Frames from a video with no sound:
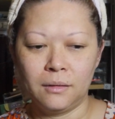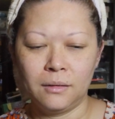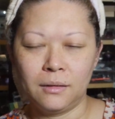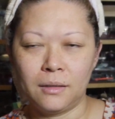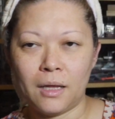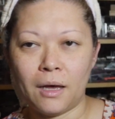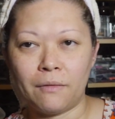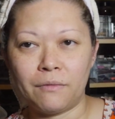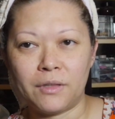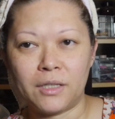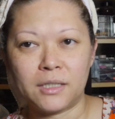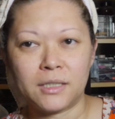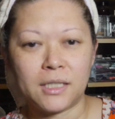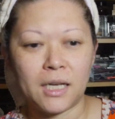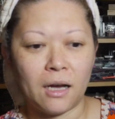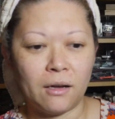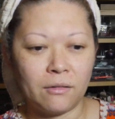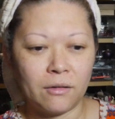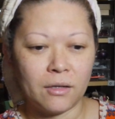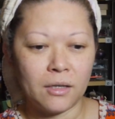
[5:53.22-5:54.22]
They have
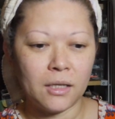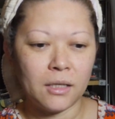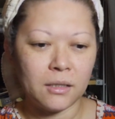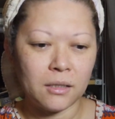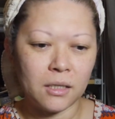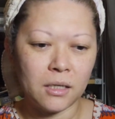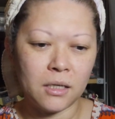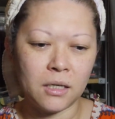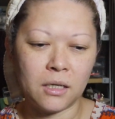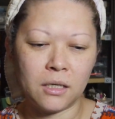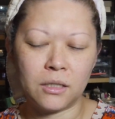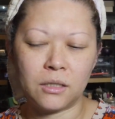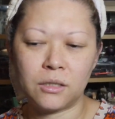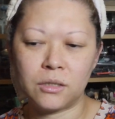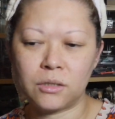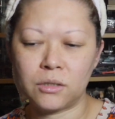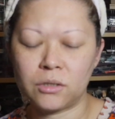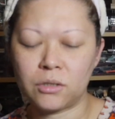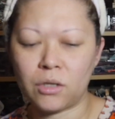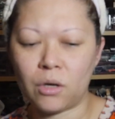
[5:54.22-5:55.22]
discount on it,
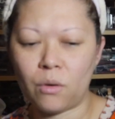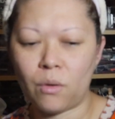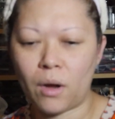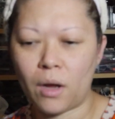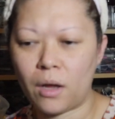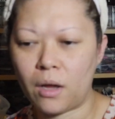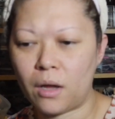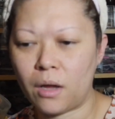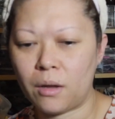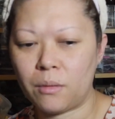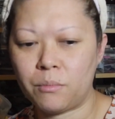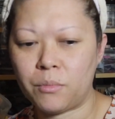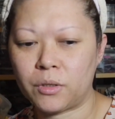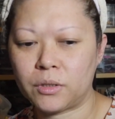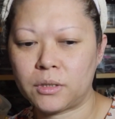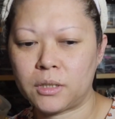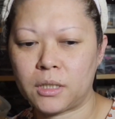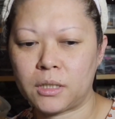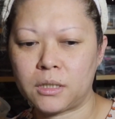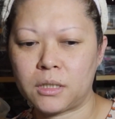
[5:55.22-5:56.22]
so I
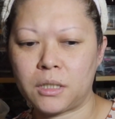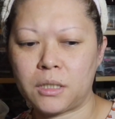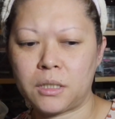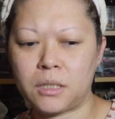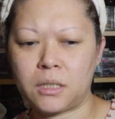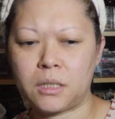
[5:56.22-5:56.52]
bought it.